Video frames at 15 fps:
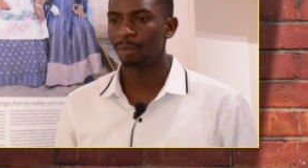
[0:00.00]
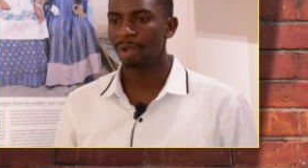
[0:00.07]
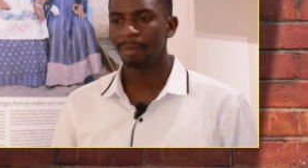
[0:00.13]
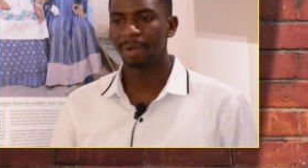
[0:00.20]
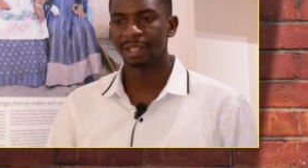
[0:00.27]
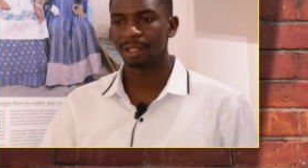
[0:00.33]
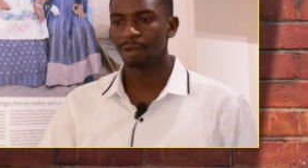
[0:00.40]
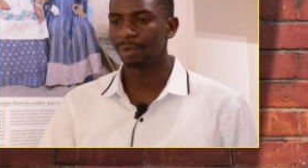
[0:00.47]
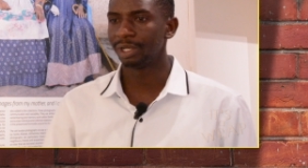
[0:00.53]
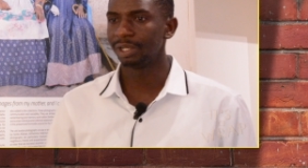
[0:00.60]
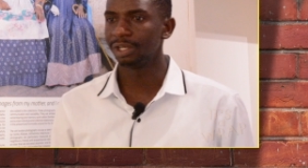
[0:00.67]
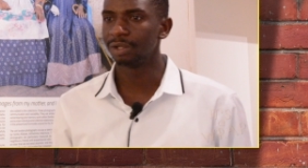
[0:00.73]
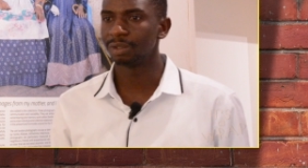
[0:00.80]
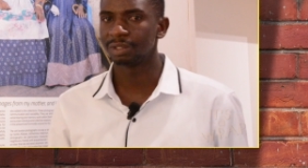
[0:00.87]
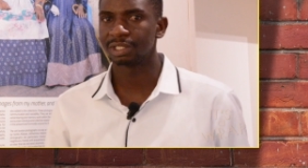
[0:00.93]
whereby they
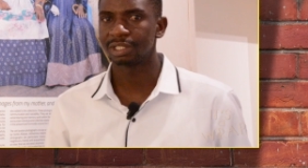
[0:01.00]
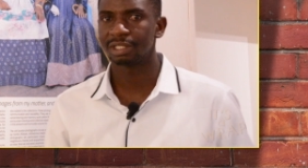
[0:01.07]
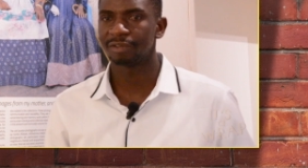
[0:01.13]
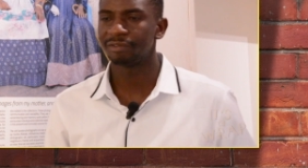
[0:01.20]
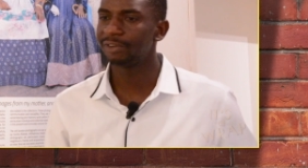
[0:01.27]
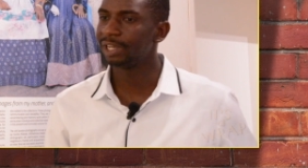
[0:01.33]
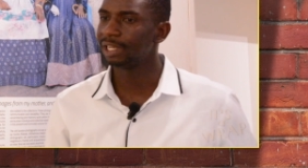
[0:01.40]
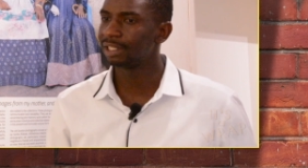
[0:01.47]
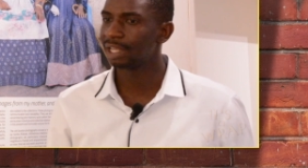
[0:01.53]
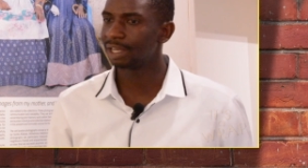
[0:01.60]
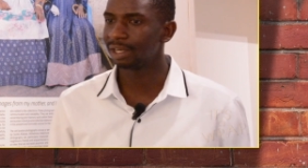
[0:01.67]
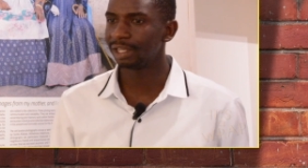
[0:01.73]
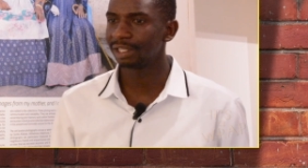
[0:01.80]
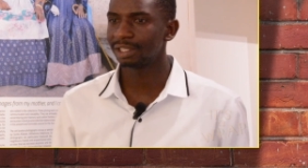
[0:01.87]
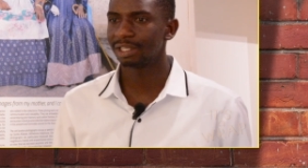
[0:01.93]
will use the free
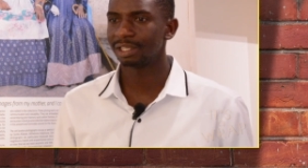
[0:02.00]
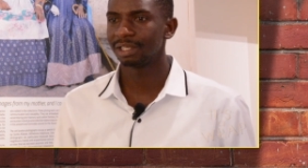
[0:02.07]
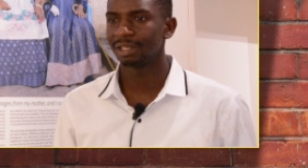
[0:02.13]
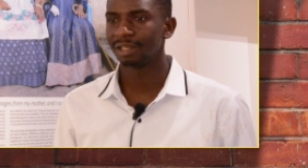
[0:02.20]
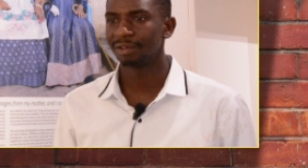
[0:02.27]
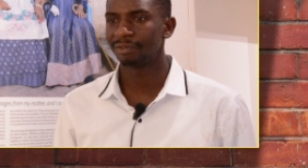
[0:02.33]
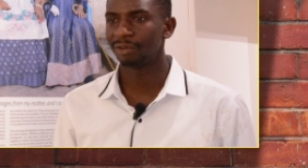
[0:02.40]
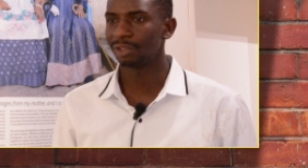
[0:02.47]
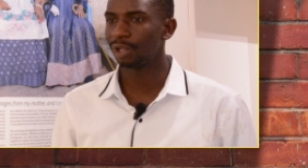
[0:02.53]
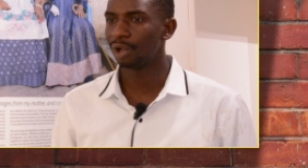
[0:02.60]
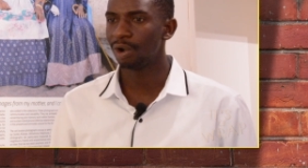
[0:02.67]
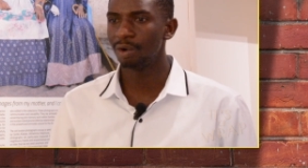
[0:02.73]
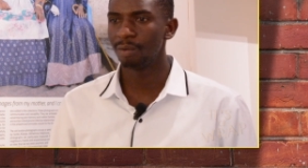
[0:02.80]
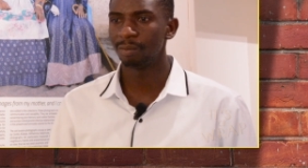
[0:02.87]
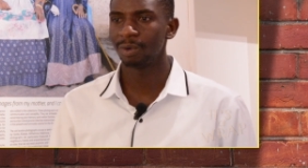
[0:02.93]
internet for
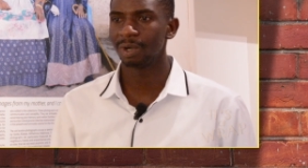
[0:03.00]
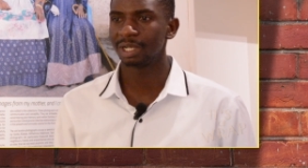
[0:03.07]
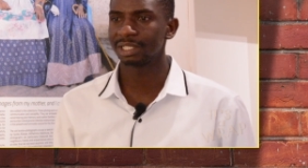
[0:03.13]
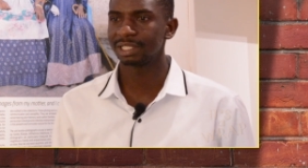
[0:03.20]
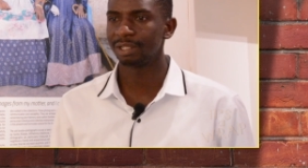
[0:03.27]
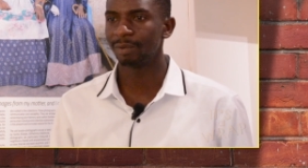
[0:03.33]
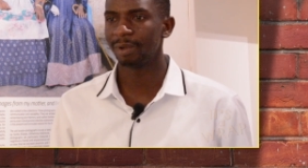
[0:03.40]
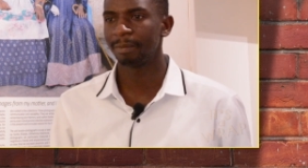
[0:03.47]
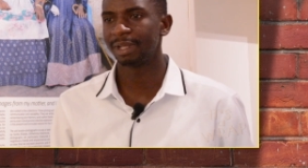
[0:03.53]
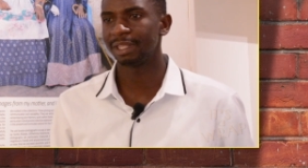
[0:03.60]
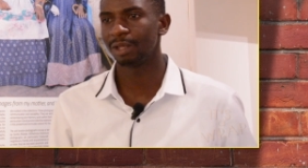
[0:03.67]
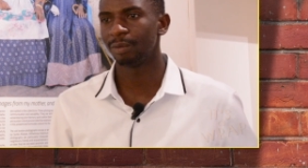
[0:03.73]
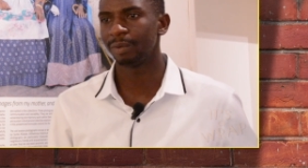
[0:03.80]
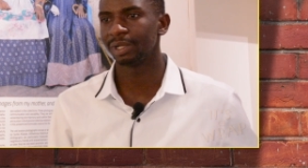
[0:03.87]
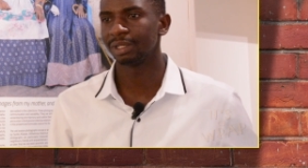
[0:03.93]
their homeworks,
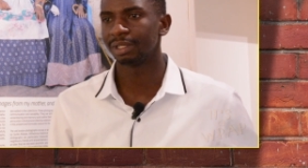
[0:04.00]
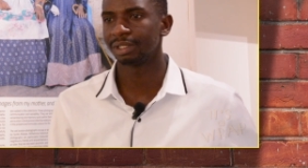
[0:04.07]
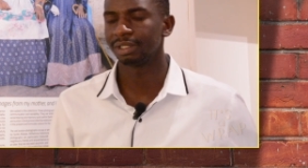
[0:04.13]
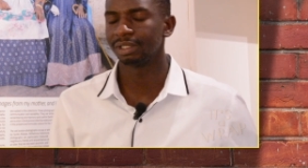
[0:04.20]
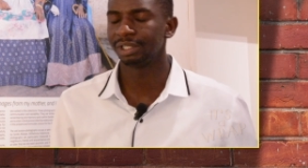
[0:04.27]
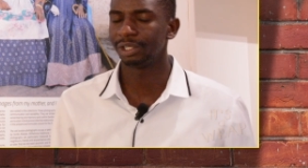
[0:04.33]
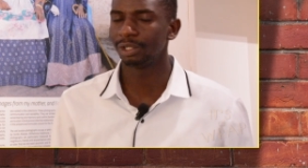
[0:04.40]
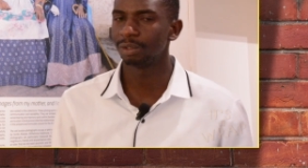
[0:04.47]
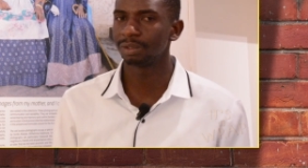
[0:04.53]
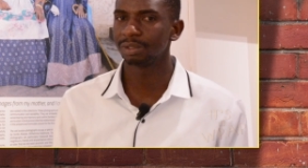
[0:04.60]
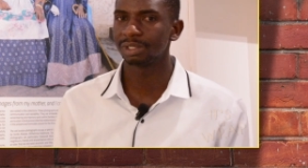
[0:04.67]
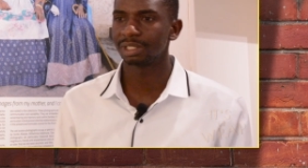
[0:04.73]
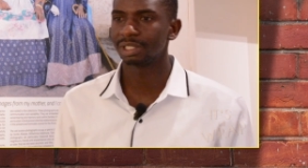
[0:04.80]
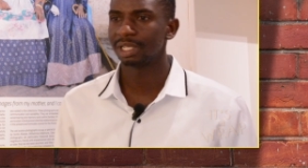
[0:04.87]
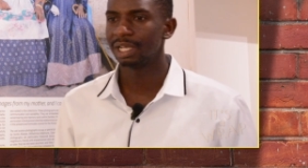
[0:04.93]
whereby they will
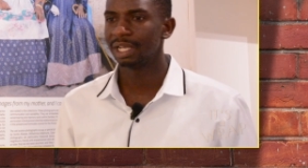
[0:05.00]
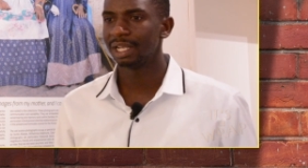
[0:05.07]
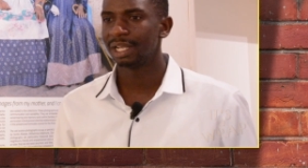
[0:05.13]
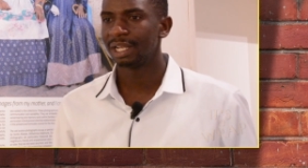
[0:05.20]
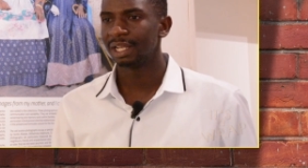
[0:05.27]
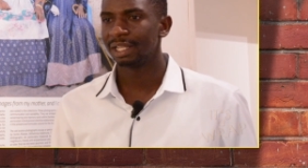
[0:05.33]
use